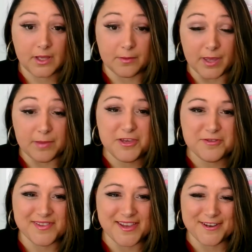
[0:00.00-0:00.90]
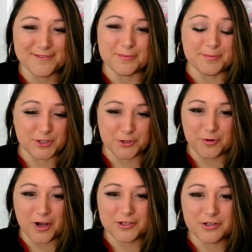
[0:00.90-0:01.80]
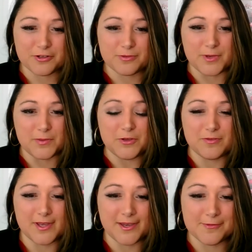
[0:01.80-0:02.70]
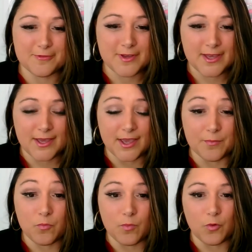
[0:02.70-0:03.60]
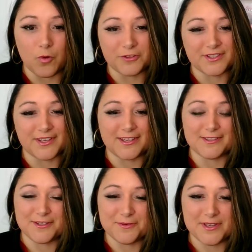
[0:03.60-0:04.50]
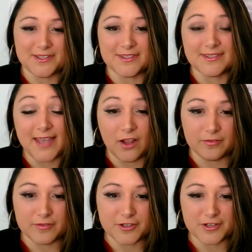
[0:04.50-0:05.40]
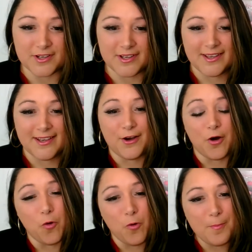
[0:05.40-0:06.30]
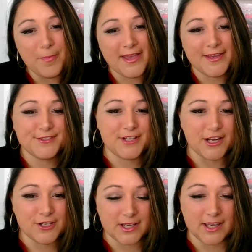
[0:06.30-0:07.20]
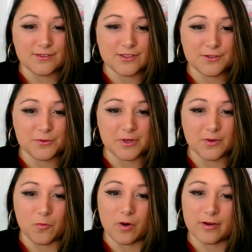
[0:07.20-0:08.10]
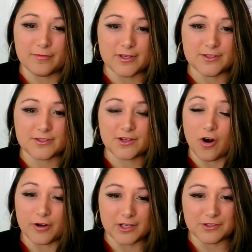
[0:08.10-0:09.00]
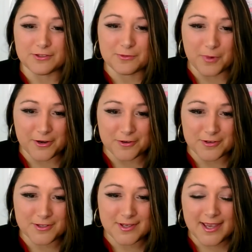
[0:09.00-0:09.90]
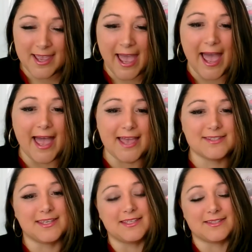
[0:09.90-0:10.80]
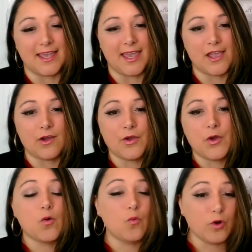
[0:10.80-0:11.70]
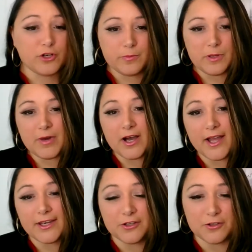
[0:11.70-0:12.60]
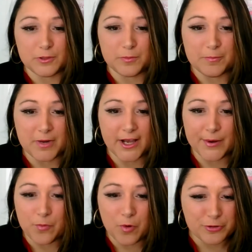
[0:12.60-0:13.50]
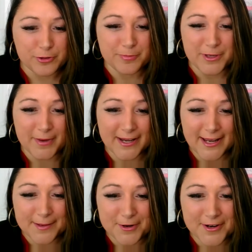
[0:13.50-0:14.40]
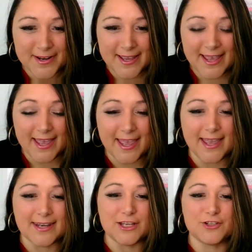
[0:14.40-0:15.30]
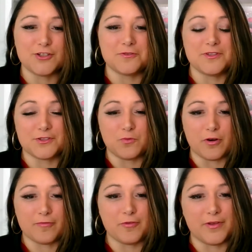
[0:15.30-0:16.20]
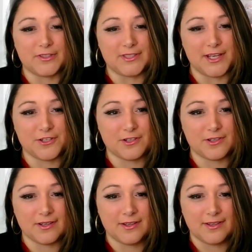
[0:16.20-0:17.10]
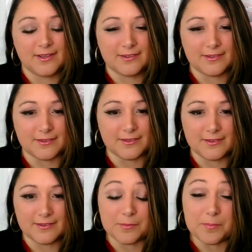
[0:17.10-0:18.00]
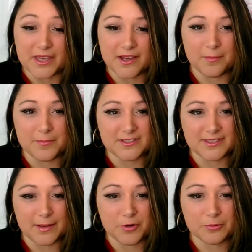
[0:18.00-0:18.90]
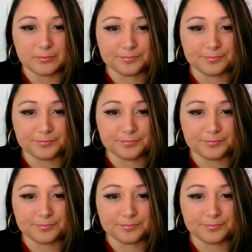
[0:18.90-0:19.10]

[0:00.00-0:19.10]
Maybe you think of Mr. Rogers. Maybe you think of him waltzing into his television home, changing into one of his cardigan sweaters as he sang, "Would you be mine? Could you be mine? Won't you be my neighbor?" and issued this wonderful invitation to become his neighbor.